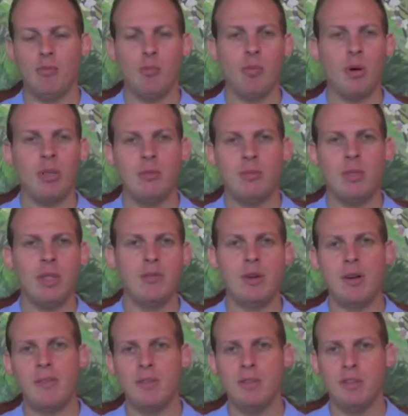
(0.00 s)
what the
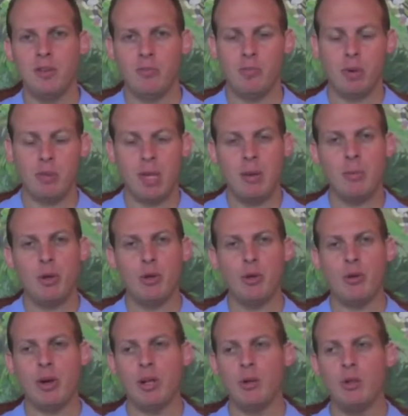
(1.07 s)
reference of
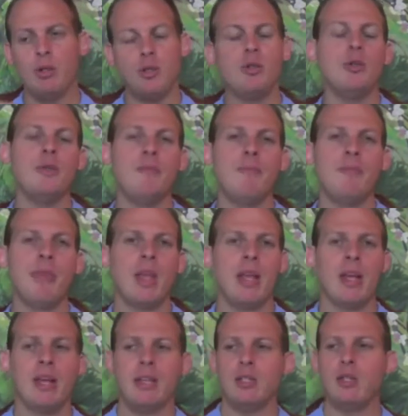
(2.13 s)
Problemio alludes to.
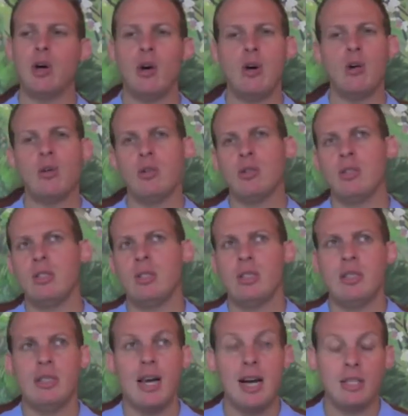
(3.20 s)
So
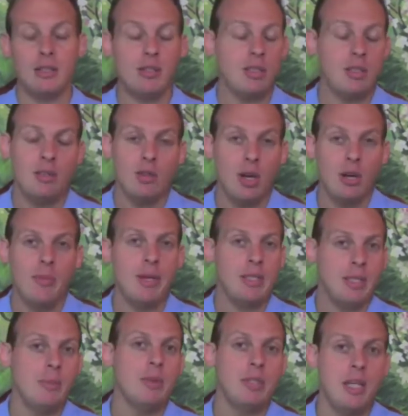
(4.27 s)
actually, I
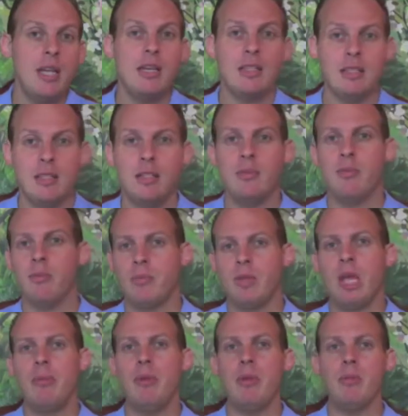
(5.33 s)
made some mistakes in
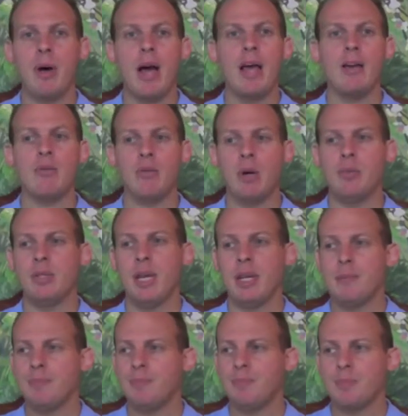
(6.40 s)
naming my
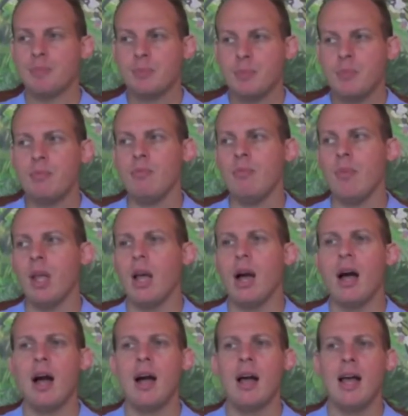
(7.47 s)
website,
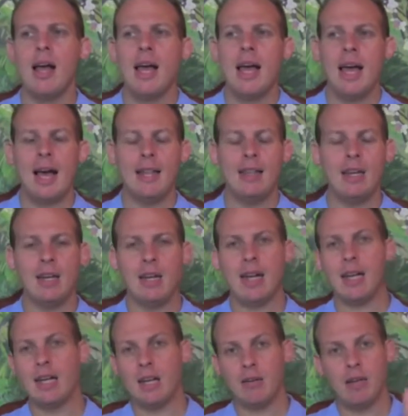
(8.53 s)
and then I
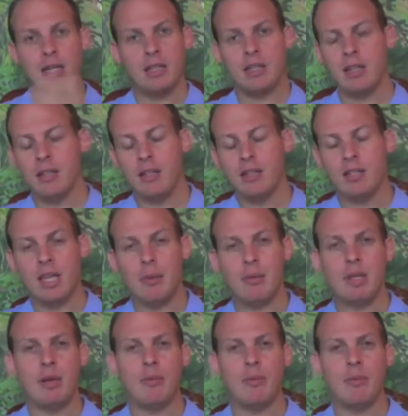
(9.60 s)
kind of corrected some of